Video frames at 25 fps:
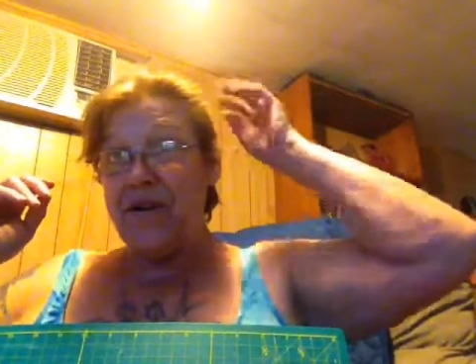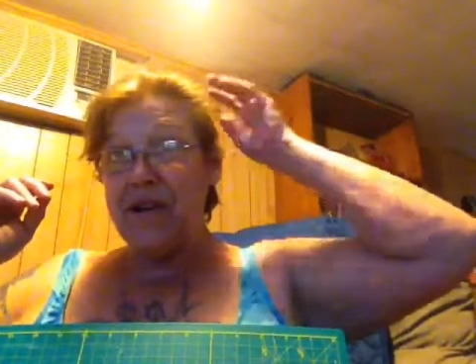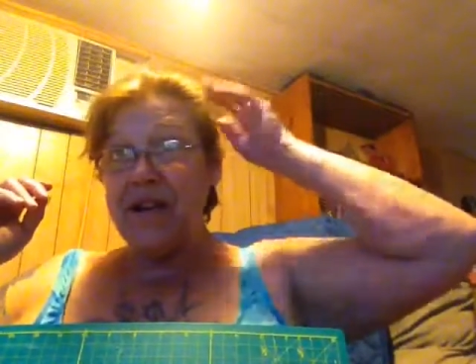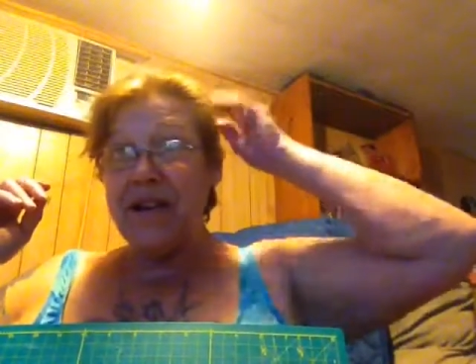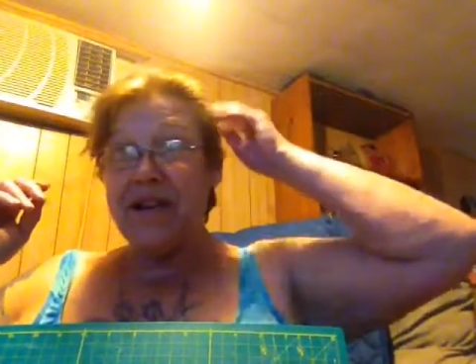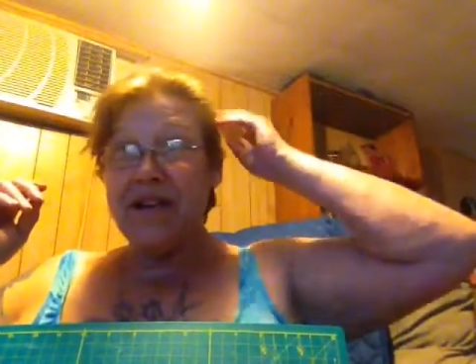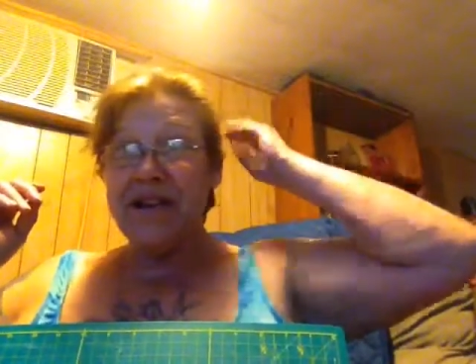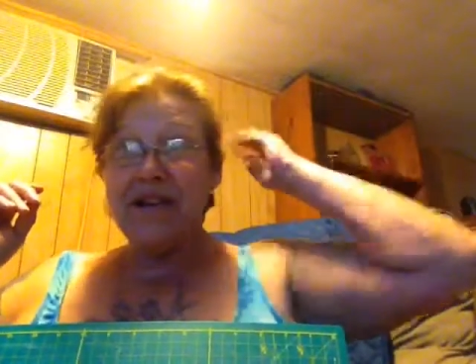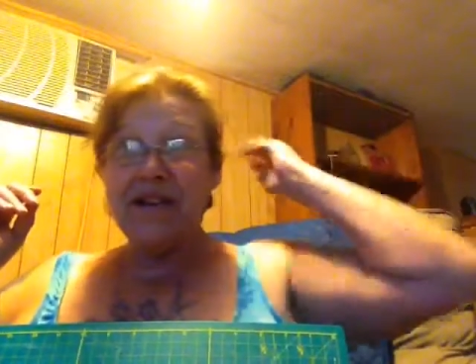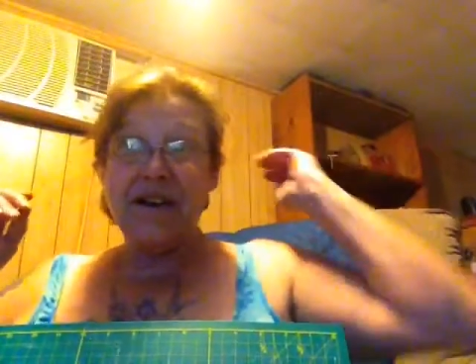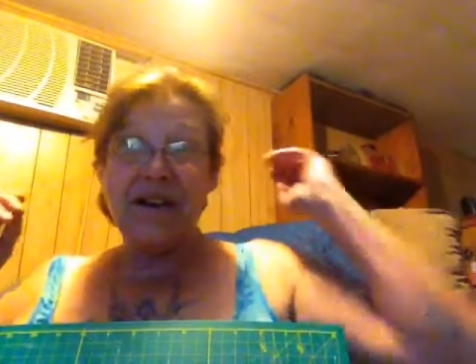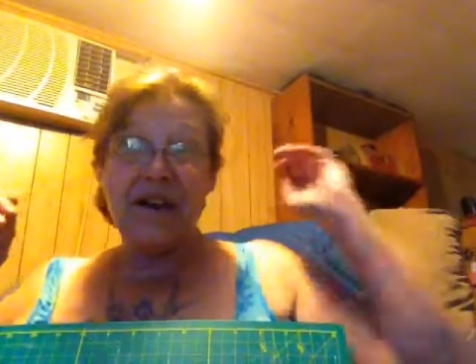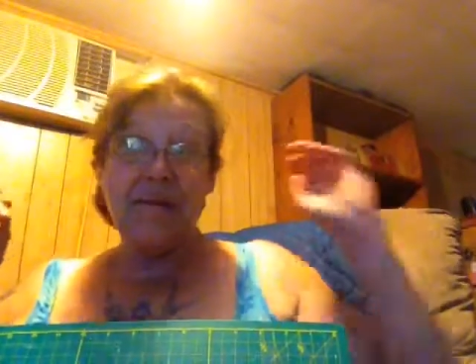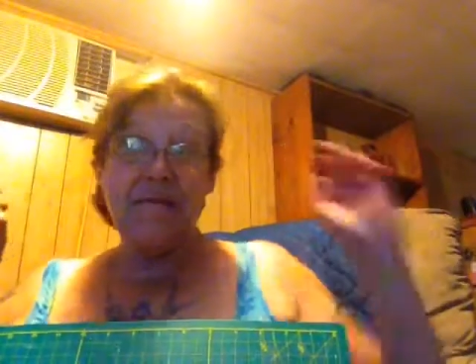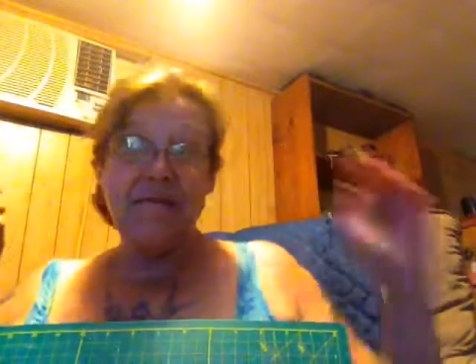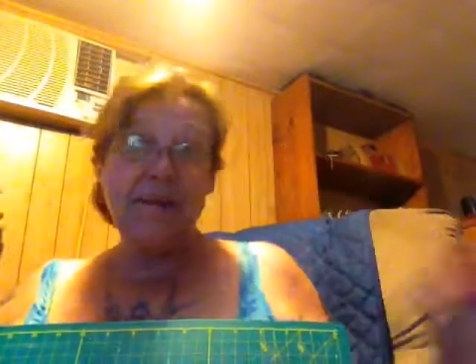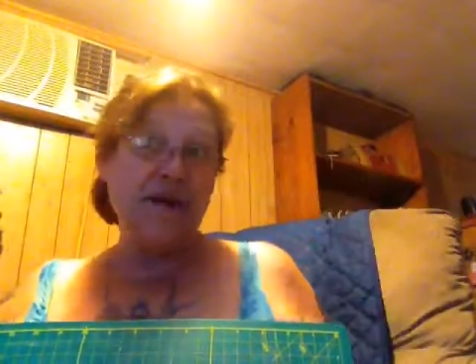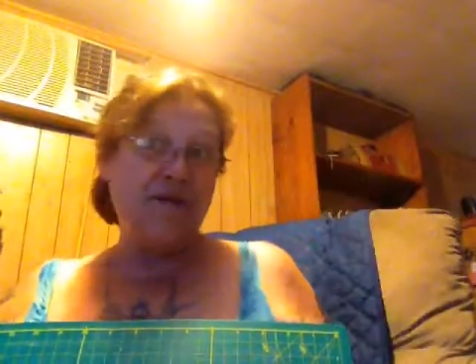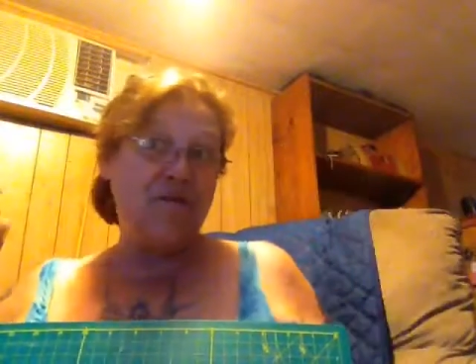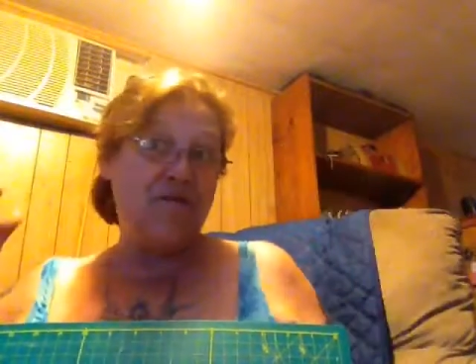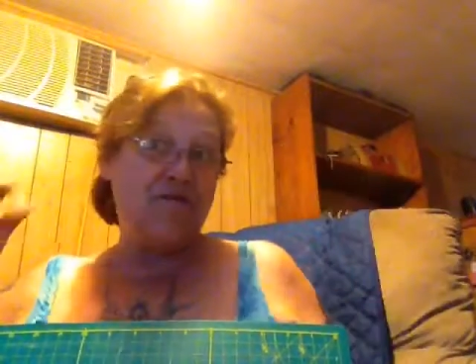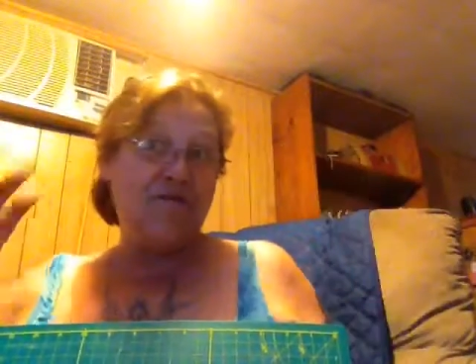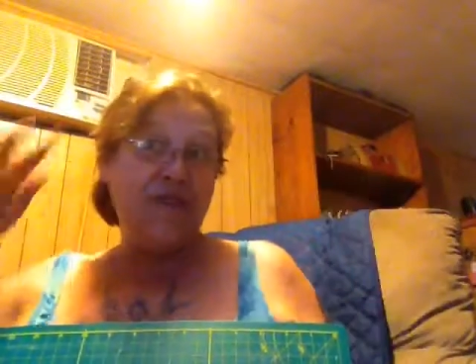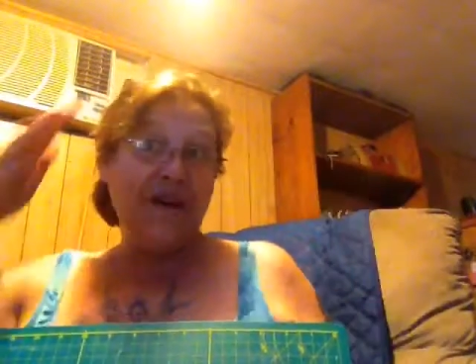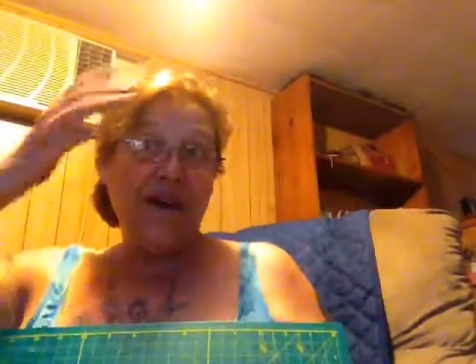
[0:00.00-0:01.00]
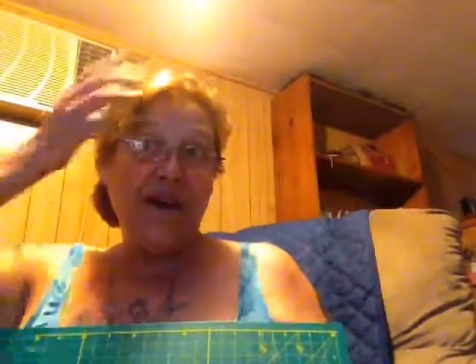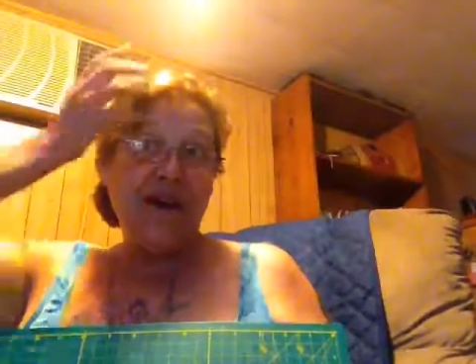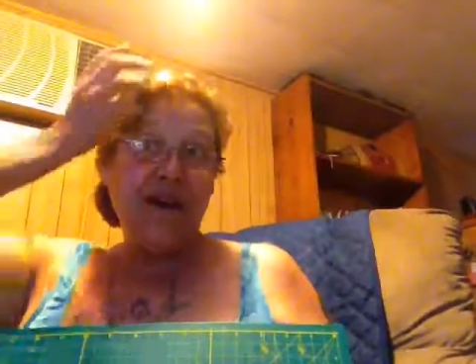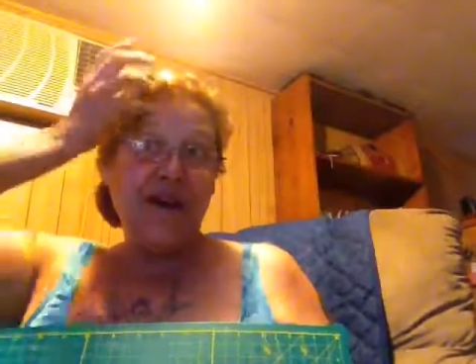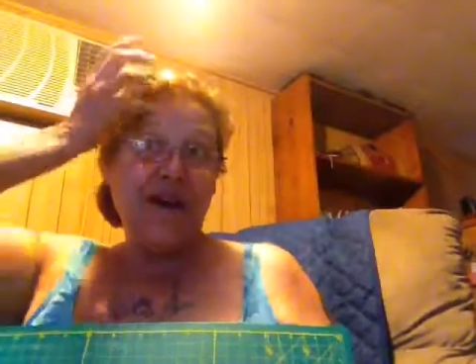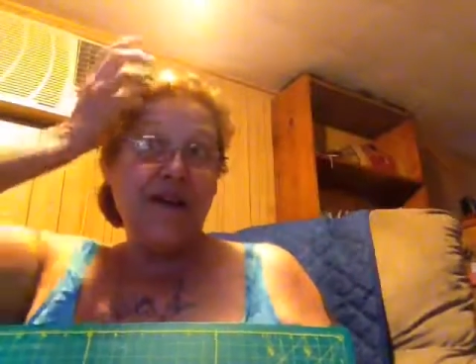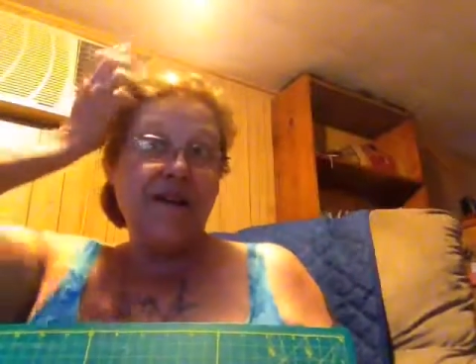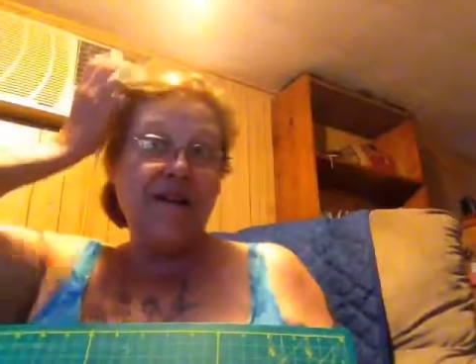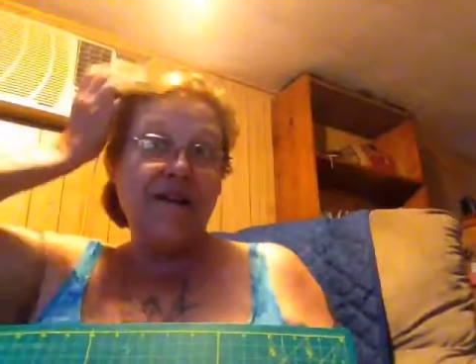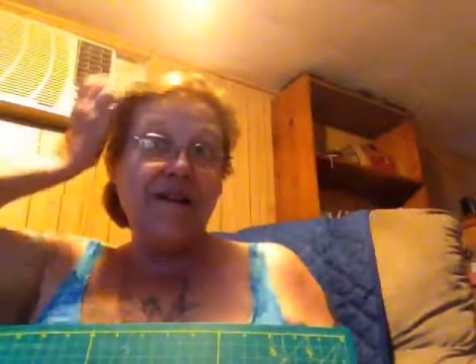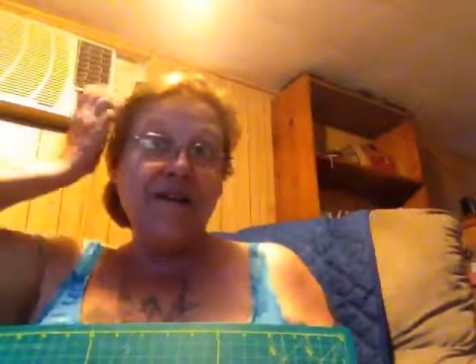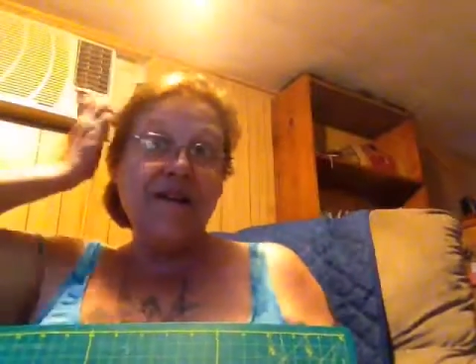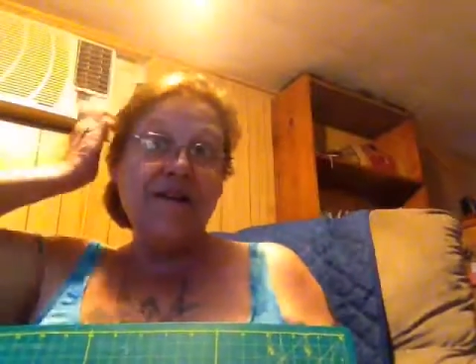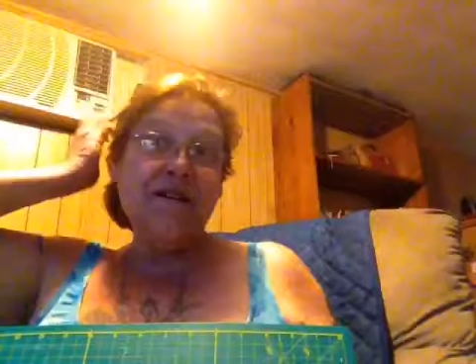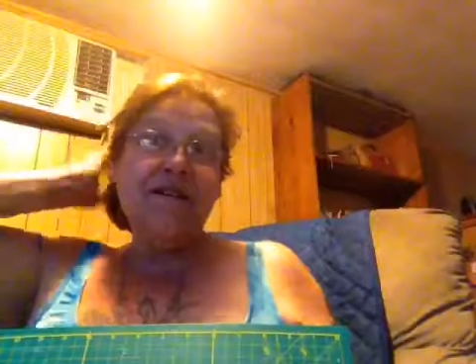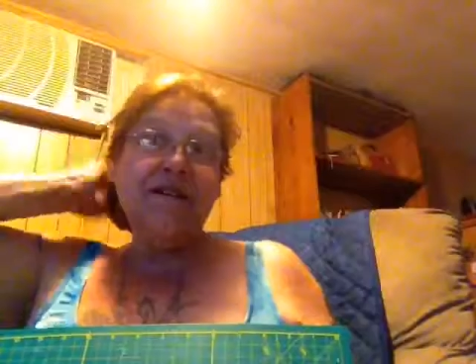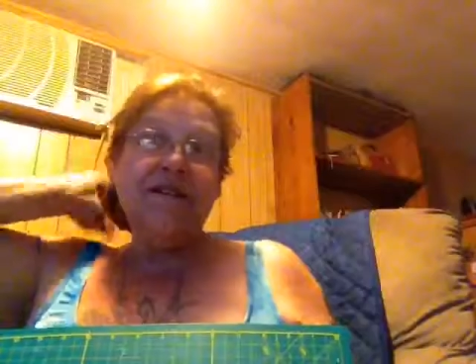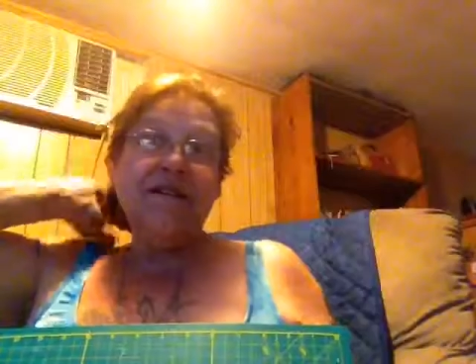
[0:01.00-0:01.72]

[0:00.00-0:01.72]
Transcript: and cut my own hair,